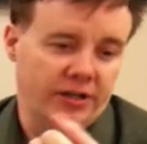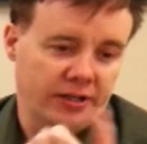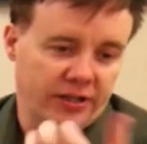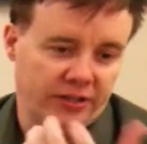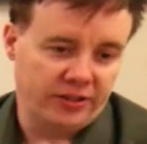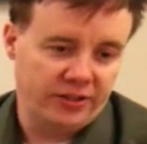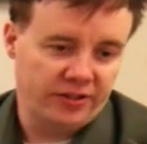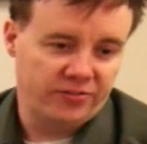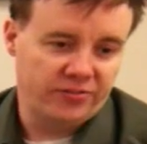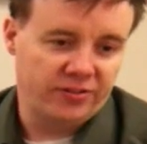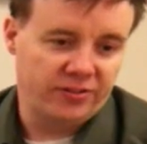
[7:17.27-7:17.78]

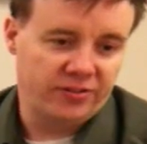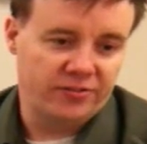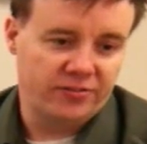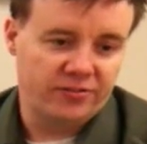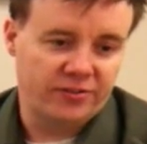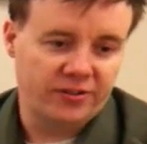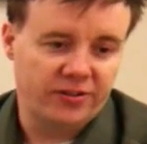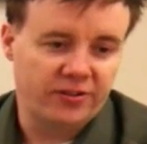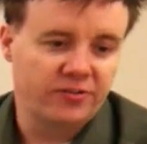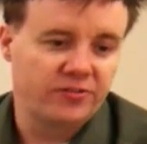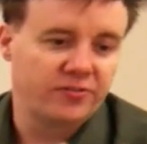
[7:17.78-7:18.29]
in this
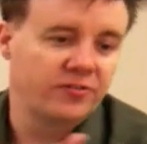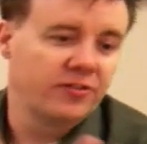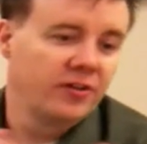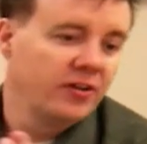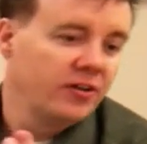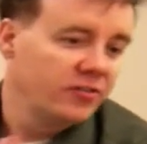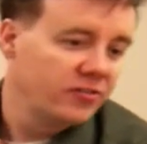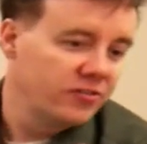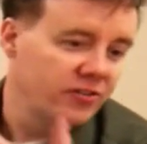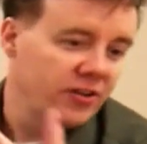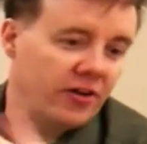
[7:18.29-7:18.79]
instance,
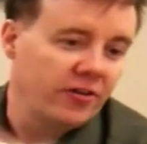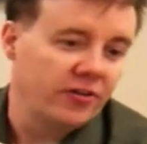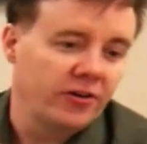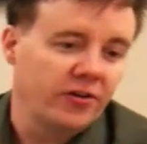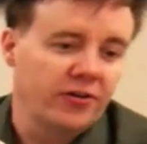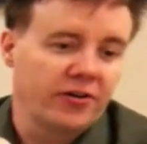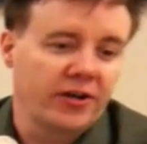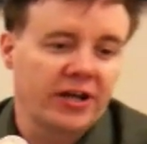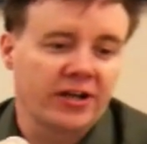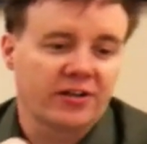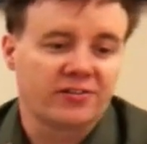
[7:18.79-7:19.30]

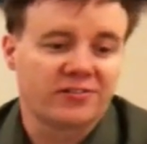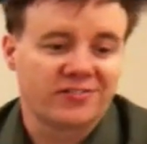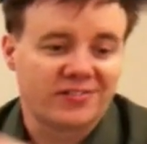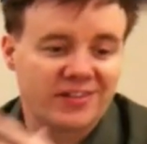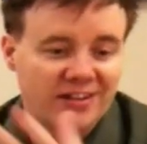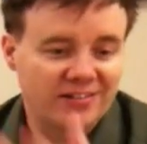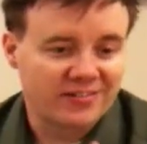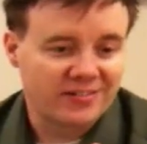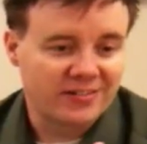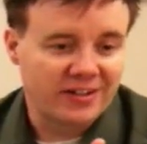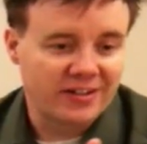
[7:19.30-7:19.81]

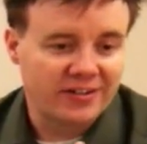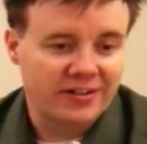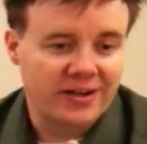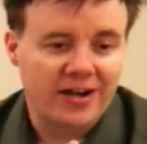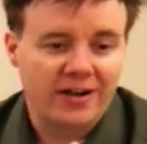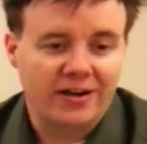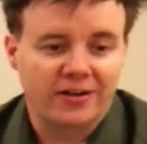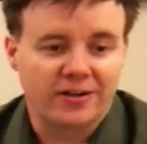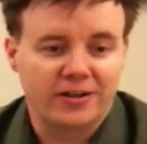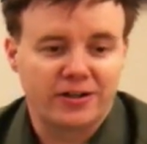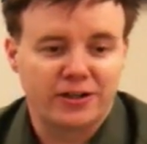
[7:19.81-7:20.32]

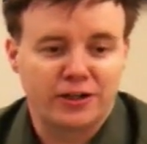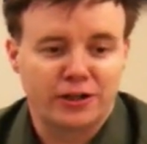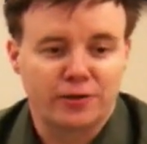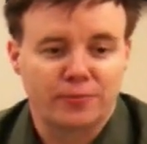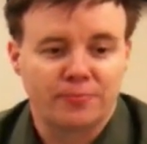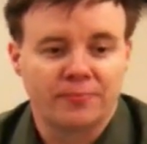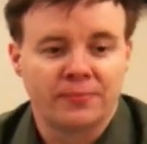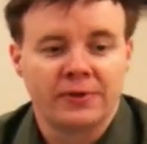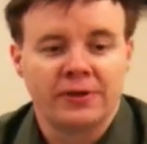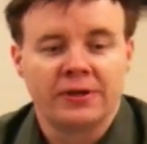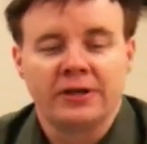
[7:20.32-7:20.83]
sellyournextcessna.com.